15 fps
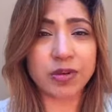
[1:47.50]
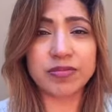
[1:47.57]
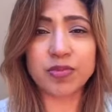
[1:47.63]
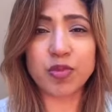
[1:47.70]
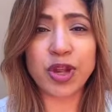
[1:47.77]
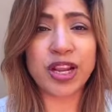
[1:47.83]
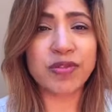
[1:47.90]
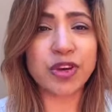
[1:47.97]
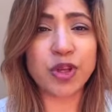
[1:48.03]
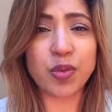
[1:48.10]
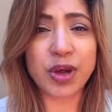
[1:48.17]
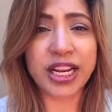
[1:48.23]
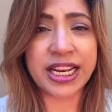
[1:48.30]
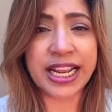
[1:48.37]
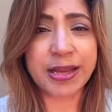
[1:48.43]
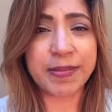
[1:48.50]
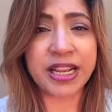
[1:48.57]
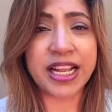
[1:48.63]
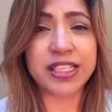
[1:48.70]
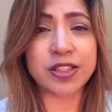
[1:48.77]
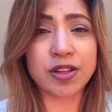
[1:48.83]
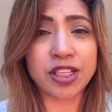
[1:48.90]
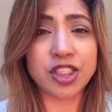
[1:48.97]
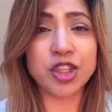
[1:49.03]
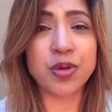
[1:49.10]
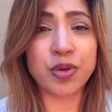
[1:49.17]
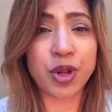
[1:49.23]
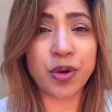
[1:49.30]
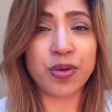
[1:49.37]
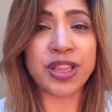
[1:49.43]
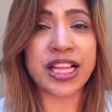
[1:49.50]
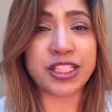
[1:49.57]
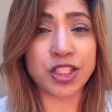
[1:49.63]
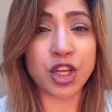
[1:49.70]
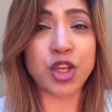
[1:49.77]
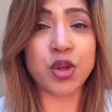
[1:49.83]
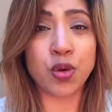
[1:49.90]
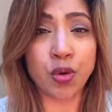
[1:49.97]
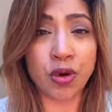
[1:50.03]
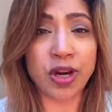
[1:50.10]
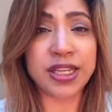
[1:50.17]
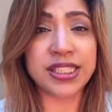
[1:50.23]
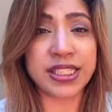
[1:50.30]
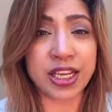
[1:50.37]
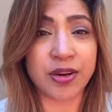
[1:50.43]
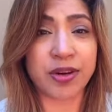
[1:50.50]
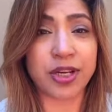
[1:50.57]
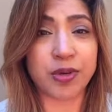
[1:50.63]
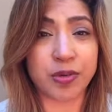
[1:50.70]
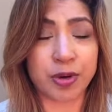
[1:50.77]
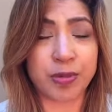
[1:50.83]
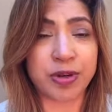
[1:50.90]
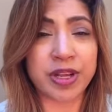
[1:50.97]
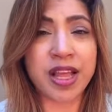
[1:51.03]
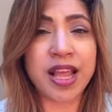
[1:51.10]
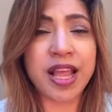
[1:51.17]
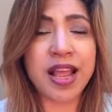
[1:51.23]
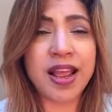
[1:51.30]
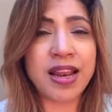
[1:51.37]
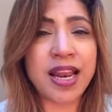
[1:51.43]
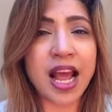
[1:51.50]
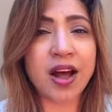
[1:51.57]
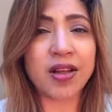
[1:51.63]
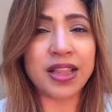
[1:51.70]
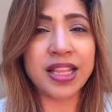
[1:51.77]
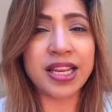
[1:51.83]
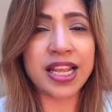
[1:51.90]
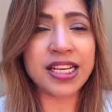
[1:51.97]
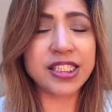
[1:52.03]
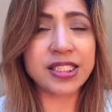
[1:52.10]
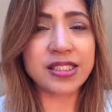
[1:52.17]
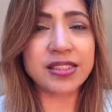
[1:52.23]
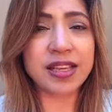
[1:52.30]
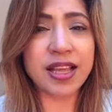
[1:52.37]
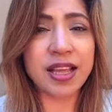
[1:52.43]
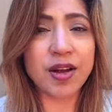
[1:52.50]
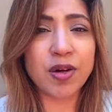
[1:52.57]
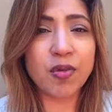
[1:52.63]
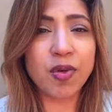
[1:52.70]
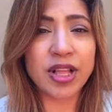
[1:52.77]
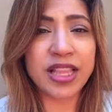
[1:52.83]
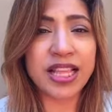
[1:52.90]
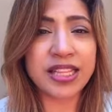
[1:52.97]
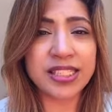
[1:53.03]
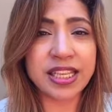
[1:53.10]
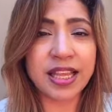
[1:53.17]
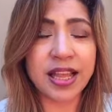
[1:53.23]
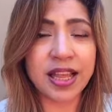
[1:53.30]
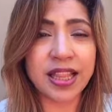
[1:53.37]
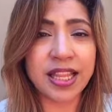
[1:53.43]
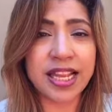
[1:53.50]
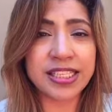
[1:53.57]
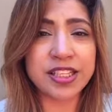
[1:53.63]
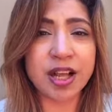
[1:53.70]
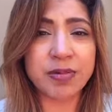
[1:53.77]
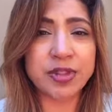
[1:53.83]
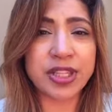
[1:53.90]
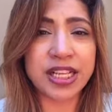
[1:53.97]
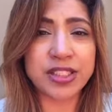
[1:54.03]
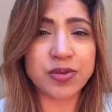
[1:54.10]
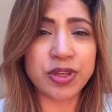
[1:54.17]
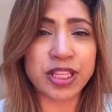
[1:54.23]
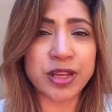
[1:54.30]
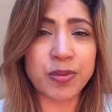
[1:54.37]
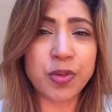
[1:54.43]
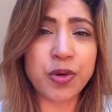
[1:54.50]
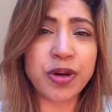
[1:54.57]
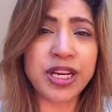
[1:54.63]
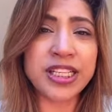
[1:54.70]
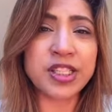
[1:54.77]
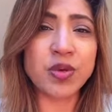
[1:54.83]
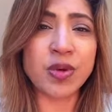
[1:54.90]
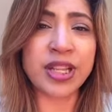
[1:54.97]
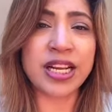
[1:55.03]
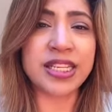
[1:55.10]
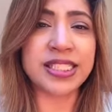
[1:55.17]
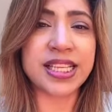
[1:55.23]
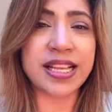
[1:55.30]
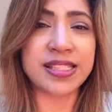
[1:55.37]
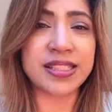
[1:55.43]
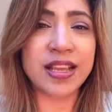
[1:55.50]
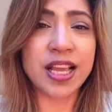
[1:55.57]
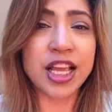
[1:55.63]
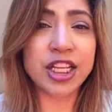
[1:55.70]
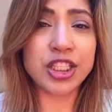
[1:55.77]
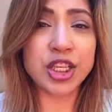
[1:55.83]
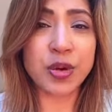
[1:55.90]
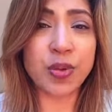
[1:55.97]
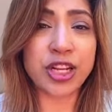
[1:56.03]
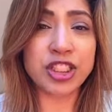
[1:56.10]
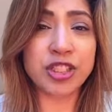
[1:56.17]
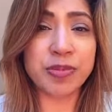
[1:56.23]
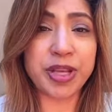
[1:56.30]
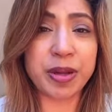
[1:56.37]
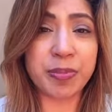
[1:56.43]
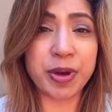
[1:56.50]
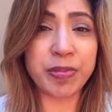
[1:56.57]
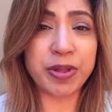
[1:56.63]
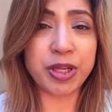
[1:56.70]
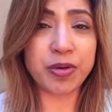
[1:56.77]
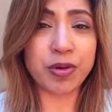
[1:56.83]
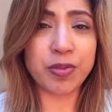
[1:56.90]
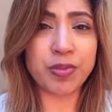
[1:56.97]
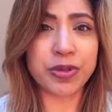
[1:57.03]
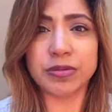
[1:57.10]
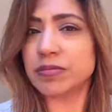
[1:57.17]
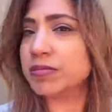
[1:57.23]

whatever you want to name it, as long as you know that's your secret group. Now the next option that's really important is the one that says, do you want it to be a public group?